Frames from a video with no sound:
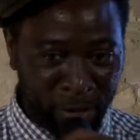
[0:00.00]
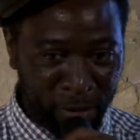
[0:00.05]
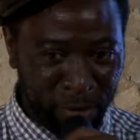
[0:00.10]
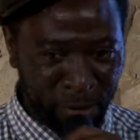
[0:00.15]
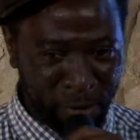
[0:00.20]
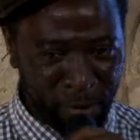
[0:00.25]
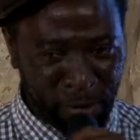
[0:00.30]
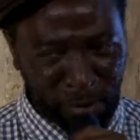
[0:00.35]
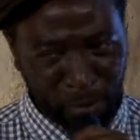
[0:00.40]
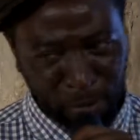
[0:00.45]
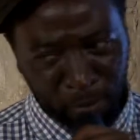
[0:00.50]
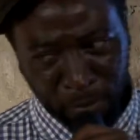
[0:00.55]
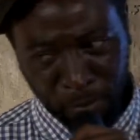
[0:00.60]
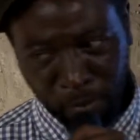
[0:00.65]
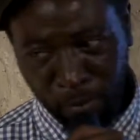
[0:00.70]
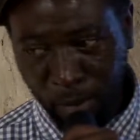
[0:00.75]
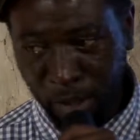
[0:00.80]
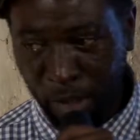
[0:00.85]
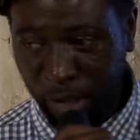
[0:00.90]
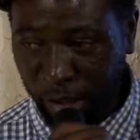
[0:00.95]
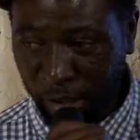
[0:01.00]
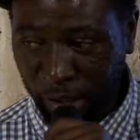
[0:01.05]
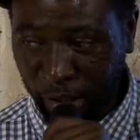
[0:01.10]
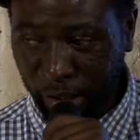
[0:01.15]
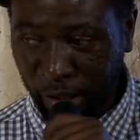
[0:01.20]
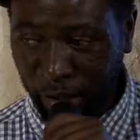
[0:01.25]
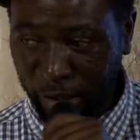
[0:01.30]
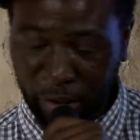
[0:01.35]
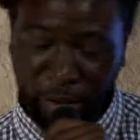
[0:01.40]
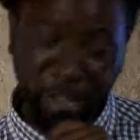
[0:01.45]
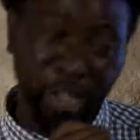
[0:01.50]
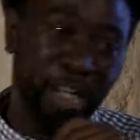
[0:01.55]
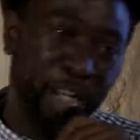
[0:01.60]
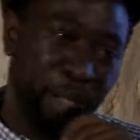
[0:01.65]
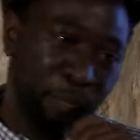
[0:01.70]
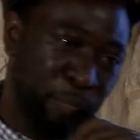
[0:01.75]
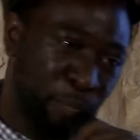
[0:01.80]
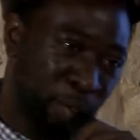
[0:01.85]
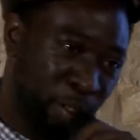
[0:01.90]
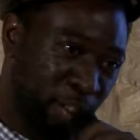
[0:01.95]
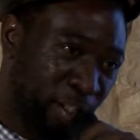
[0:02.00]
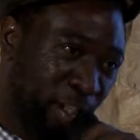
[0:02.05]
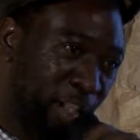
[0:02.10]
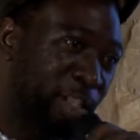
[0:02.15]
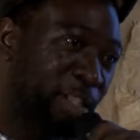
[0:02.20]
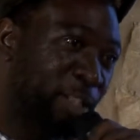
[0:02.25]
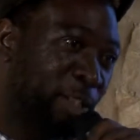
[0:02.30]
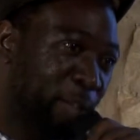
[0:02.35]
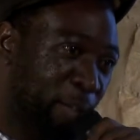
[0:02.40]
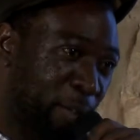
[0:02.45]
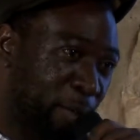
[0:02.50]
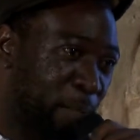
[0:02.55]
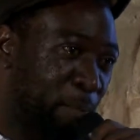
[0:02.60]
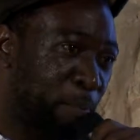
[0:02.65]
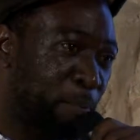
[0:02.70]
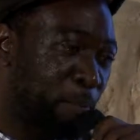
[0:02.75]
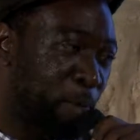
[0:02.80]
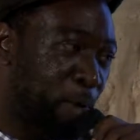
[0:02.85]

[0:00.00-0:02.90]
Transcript: So the Lemba, that's